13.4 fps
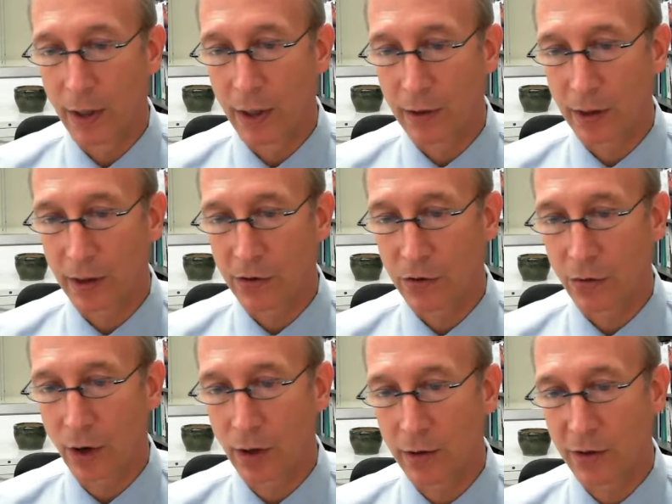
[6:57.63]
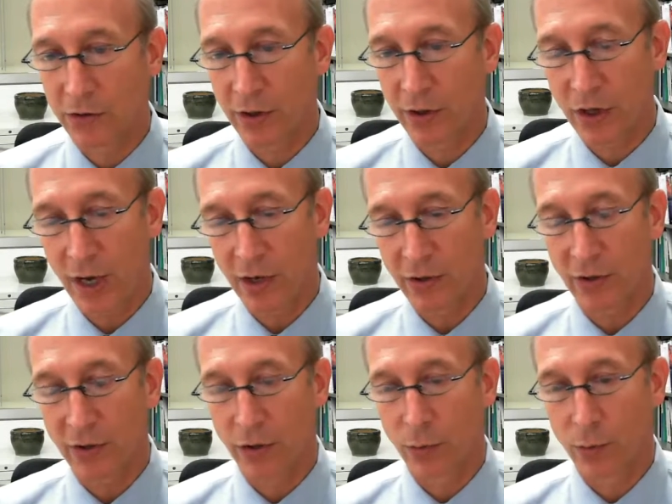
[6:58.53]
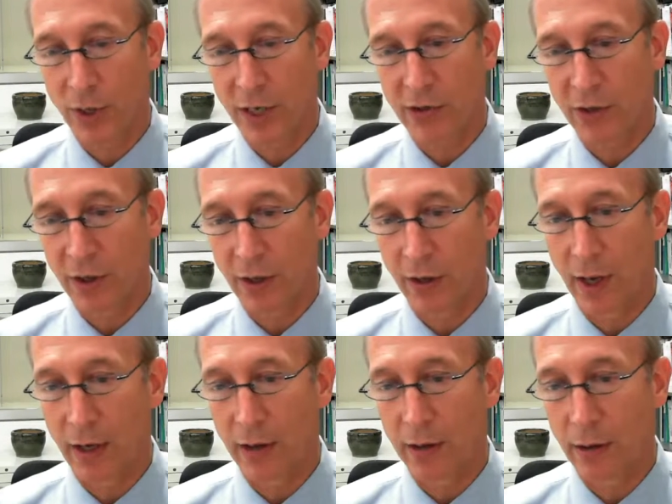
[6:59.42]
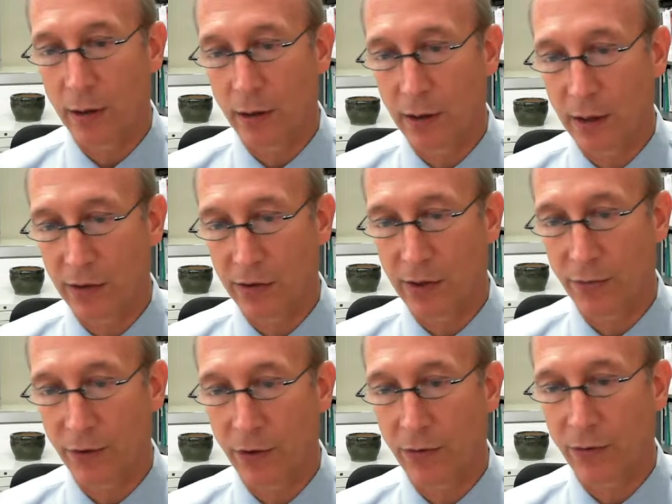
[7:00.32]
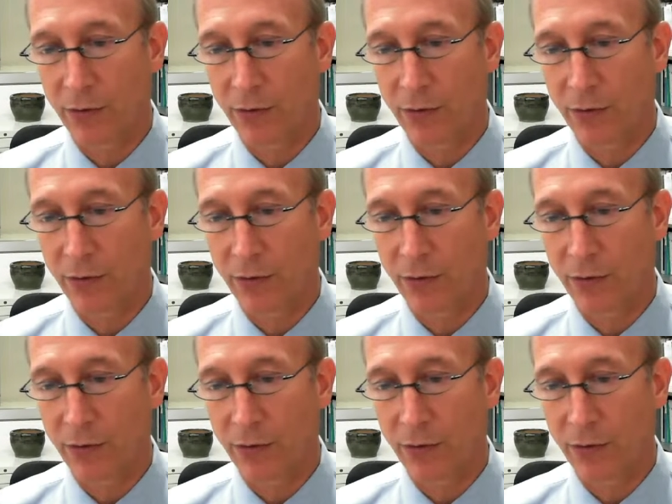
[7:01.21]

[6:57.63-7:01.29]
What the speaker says: it strongly suggests that the reason that these different